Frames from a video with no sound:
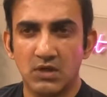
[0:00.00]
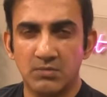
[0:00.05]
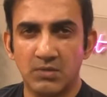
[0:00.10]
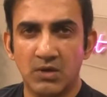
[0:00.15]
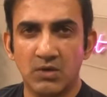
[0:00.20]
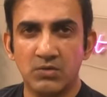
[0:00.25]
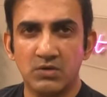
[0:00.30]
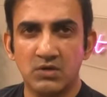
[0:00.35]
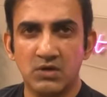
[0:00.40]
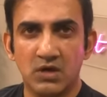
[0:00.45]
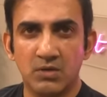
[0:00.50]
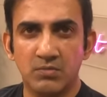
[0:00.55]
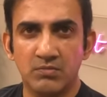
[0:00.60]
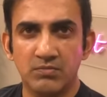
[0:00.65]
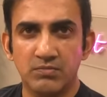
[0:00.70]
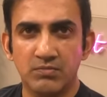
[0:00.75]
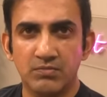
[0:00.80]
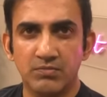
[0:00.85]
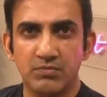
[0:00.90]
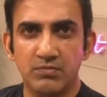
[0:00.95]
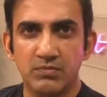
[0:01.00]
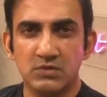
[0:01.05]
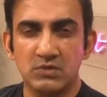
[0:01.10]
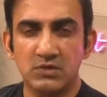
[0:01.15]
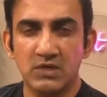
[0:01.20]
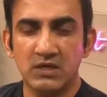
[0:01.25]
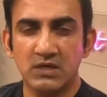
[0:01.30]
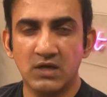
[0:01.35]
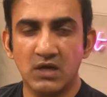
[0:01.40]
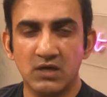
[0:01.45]
about to come,
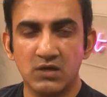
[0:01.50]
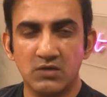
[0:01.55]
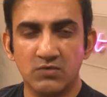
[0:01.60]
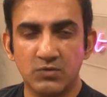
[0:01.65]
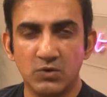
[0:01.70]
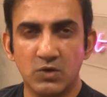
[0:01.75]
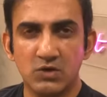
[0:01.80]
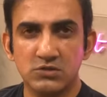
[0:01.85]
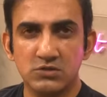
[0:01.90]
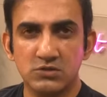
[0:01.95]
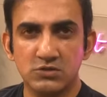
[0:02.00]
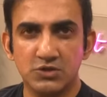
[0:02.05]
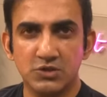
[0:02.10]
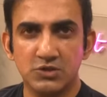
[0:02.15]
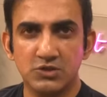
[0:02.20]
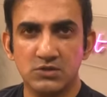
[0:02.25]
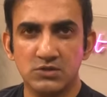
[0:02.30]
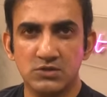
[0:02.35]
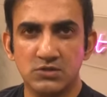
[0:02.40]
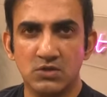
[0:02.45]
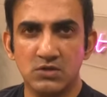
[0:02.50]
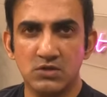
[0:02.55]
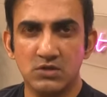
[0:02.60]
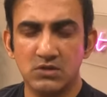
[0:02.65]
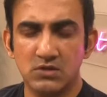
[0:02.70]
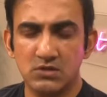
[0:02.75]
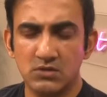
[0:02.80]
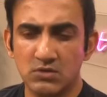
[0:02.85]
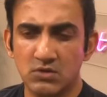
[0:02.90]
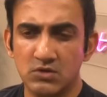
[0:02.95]
the entire concentration is
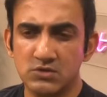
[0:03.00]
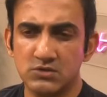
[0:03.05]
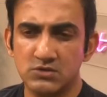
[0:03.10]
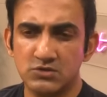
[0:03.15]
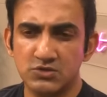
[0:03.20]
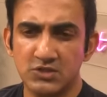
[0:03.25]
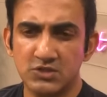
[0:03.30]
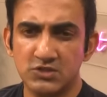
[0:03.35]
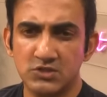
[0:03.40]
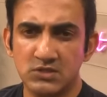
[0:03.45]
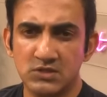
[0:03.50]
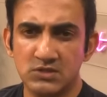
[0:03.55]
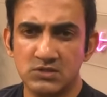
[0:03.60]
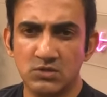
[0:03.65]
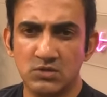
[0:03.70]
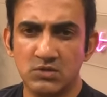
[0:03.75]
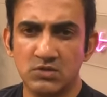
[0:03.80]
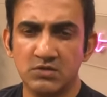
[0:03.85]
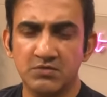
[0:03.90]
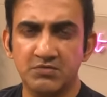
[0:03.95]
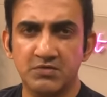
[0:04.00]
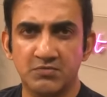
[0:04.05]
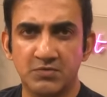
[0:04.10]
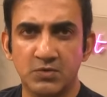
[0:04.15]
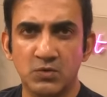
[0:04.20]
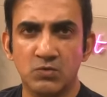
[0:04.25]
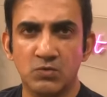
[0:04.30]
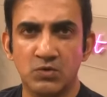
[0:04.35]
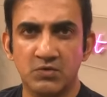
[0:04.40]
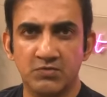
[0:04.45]
on the
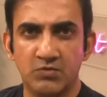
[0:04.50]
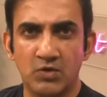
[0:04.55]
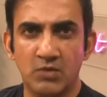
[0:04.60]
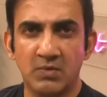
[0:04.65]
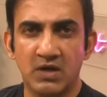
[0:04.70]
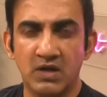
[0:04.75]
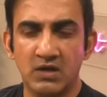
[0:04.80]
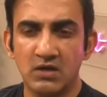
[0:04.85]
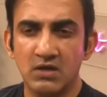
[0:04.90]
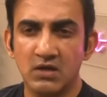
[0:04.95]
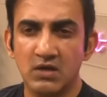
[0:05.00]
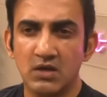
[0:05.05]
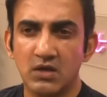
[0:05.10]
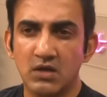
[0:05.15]
50-over format.